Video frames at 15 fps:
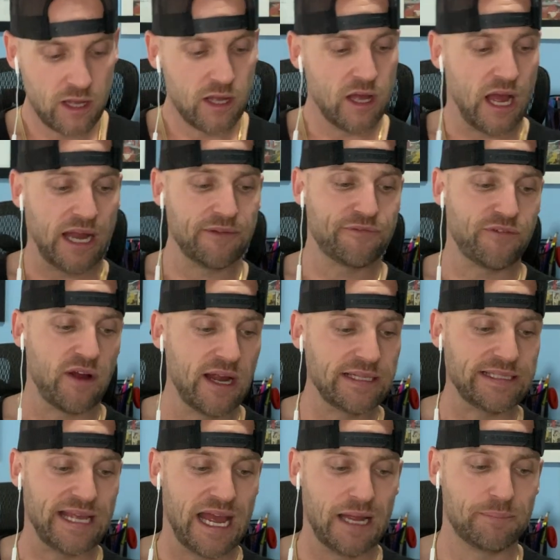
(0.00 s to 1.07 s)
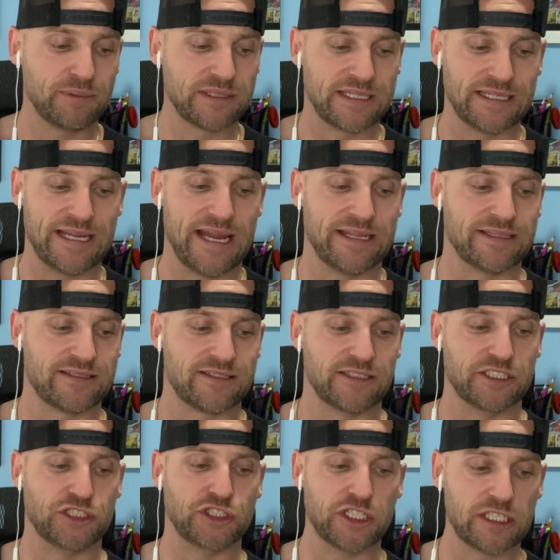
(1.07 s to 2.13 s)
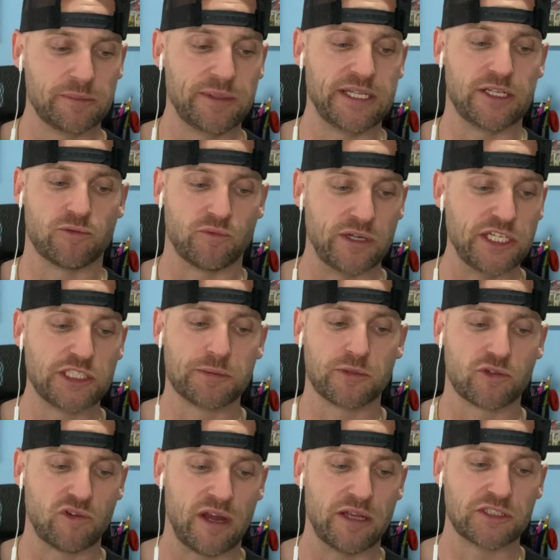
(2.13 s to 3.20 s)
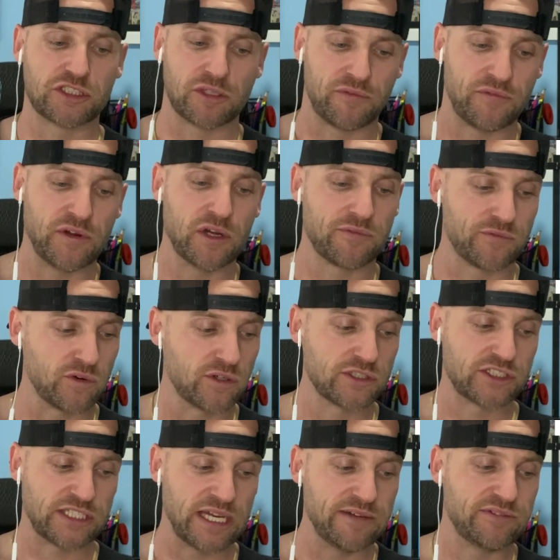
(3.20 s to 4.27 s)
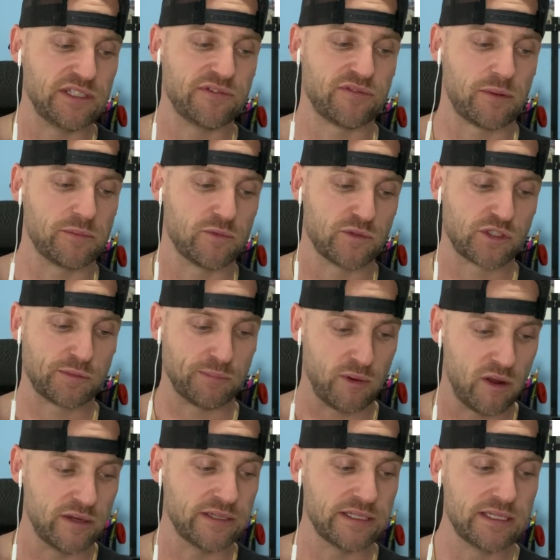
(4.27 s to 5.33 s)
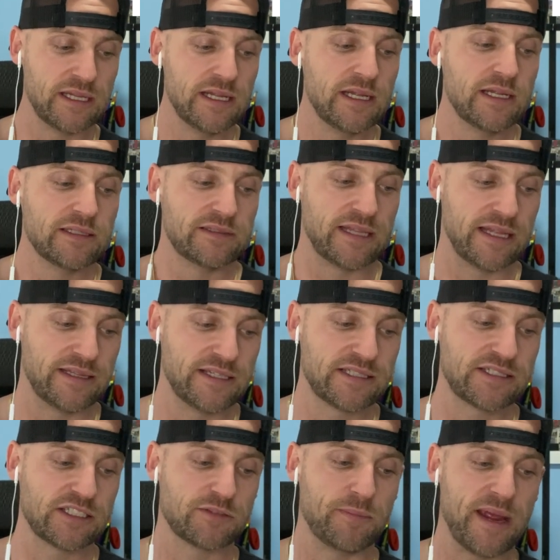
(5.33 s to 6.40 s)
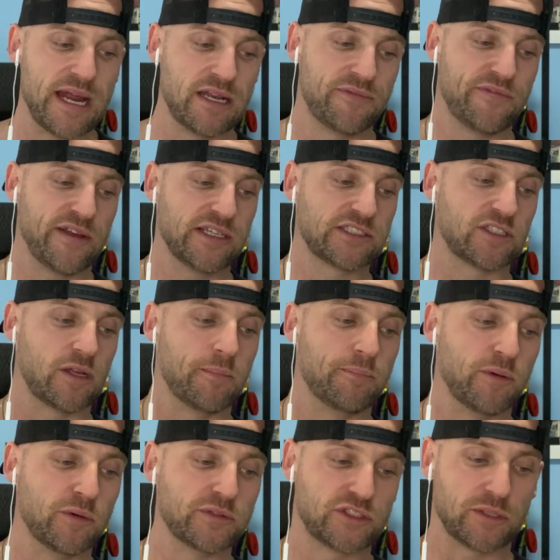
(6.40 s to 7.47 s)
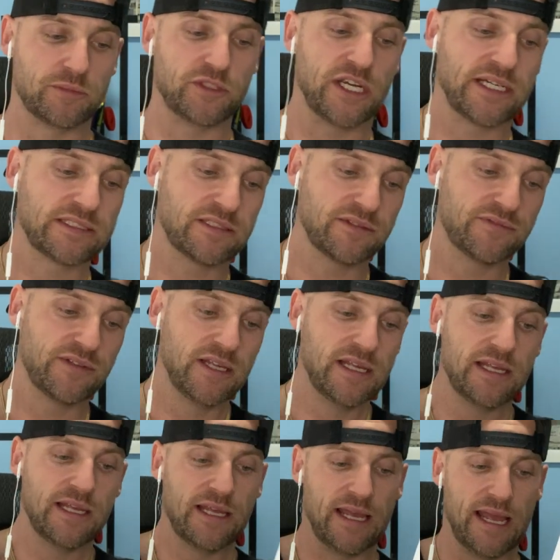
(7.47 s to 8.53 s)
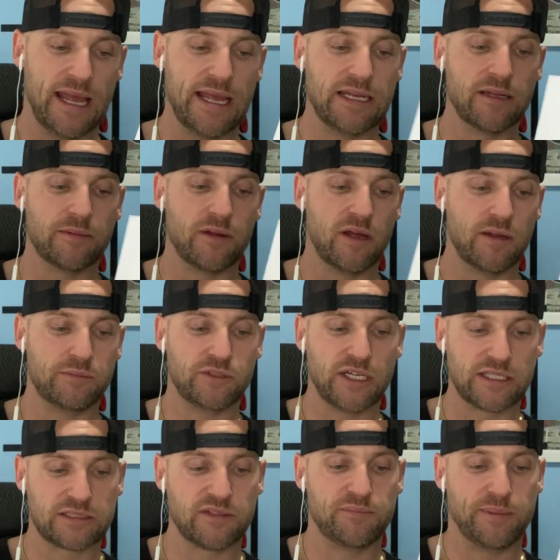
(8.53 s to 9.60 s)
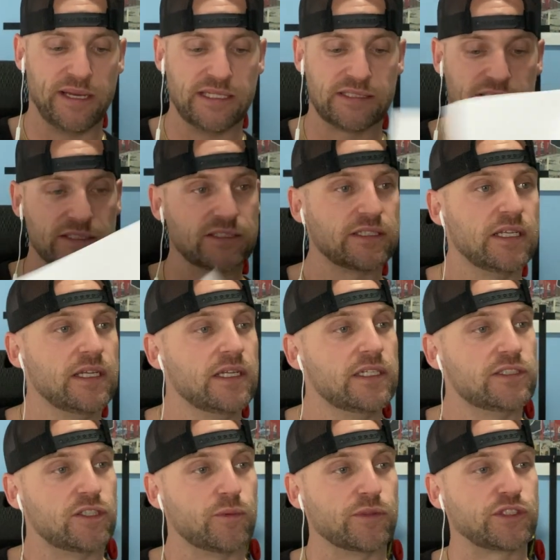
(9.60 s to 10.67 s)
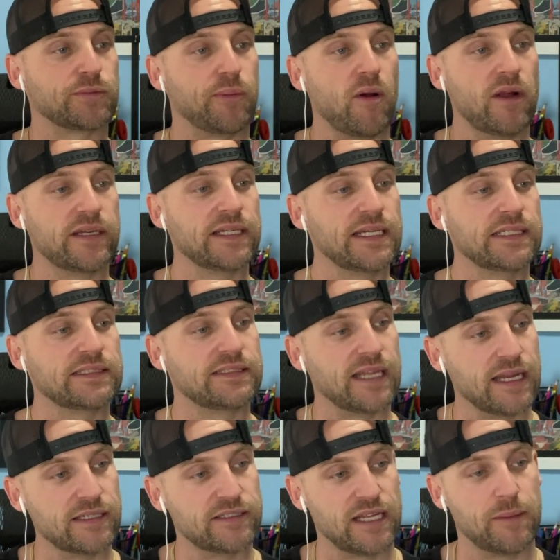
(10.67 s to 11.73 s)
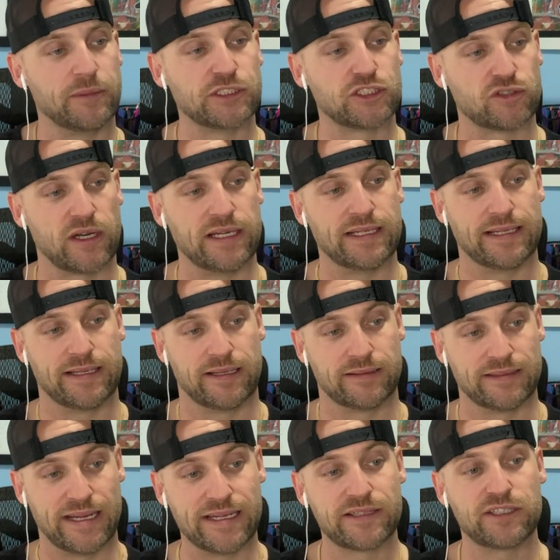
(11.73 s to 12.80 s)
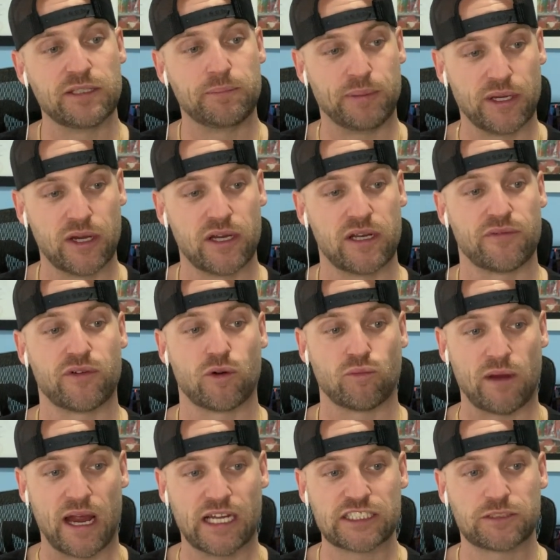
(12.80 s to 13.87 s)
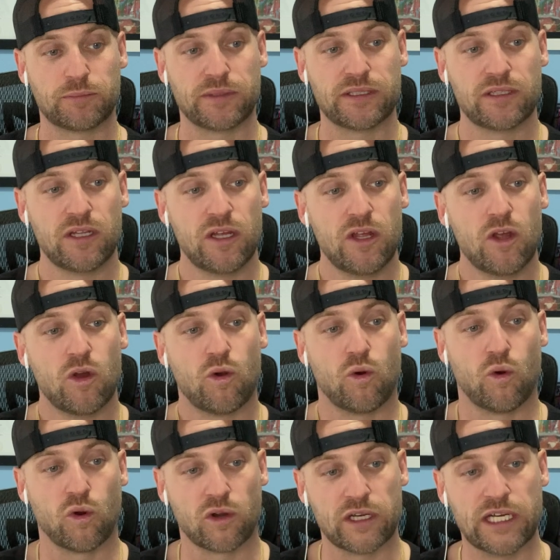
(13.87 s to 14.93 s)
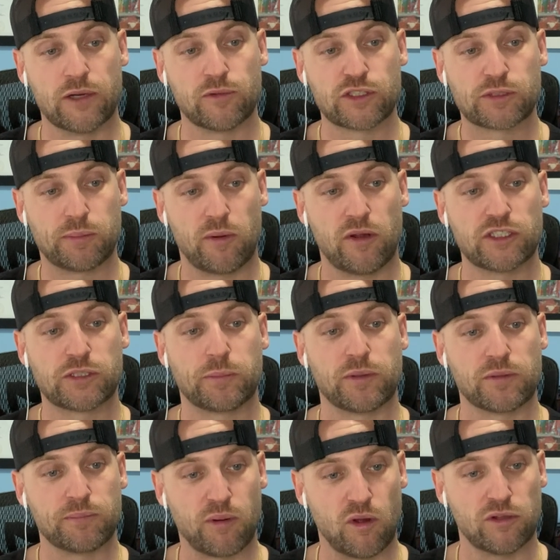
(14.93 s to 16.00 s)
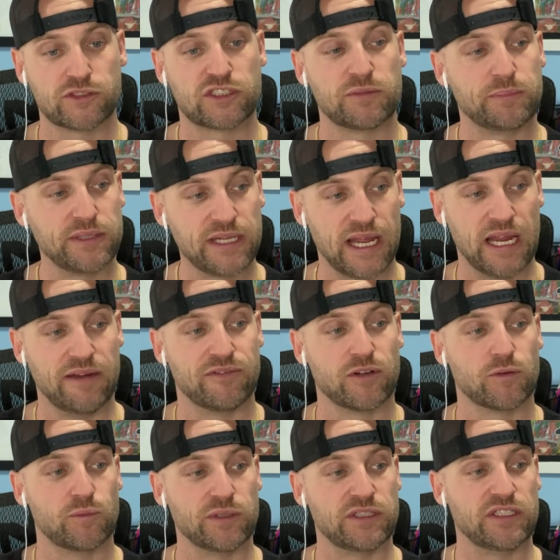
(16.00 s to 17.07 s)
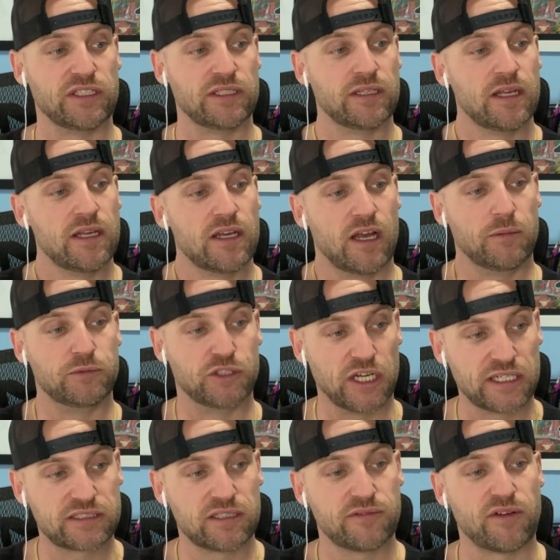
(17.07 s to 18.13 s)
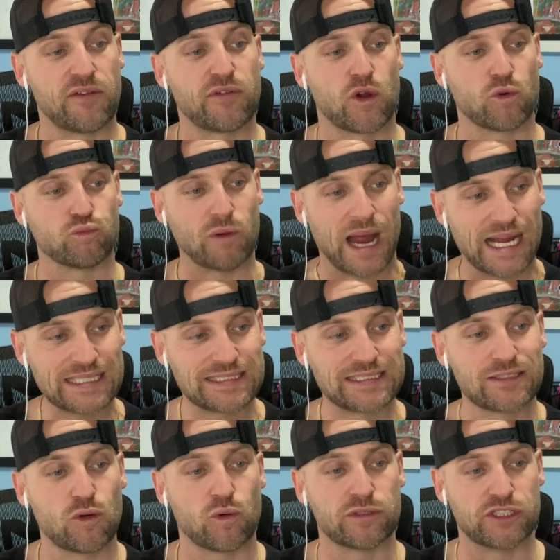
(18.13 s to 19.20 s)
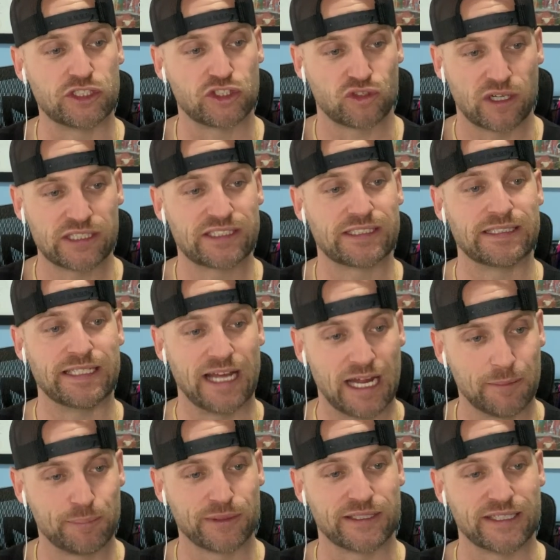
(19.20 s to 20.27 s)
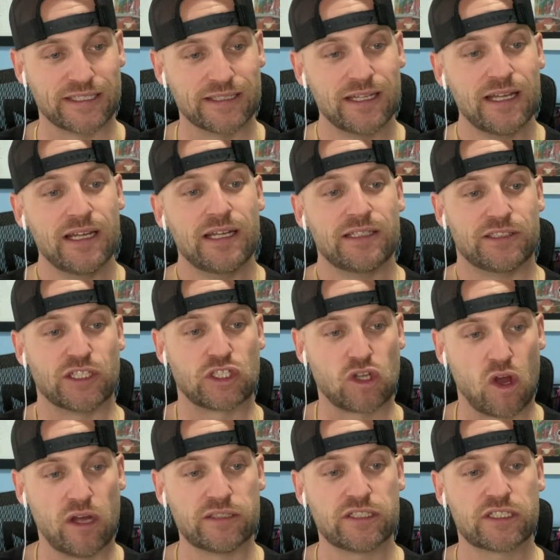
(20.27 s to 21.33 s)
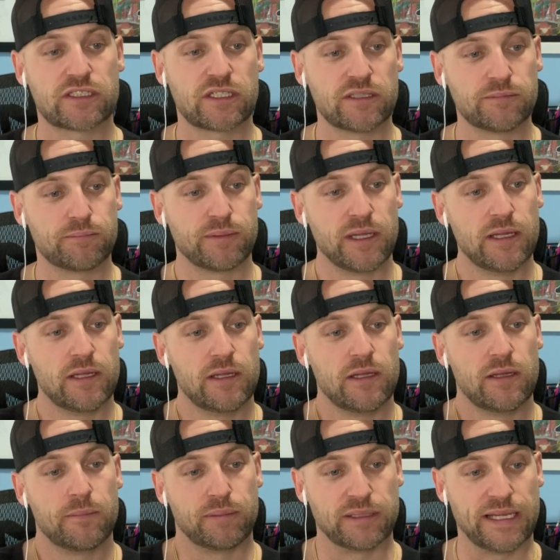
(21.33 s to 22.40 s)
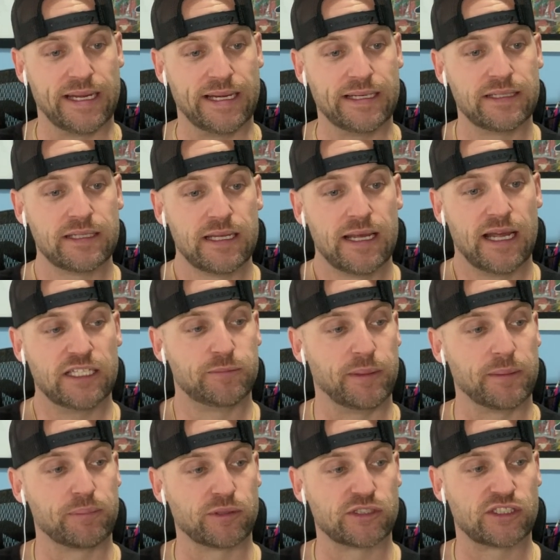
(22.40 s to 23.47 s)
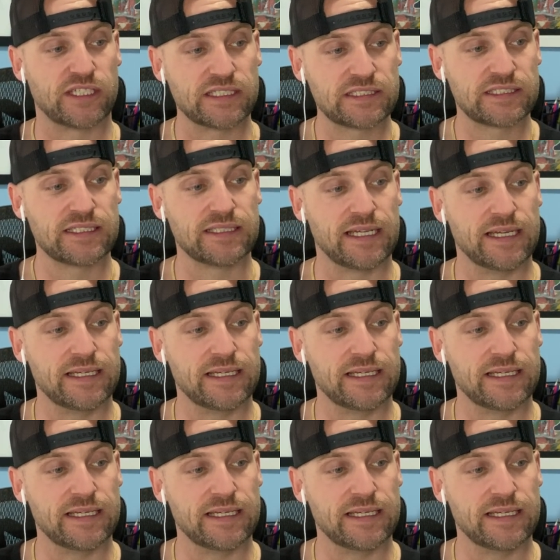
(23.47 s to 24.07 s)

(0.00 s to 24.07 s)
I find the applicant has legitimate and reasonable grounds to fear for her safety from the respondent, that this is manifest on both subjective and objective basis. The respondent has demonstrated a lengthy period of harassment or irresponsible impulsive behavior with the objective of harassing or distressing the applicant. The conduct complained has been persistent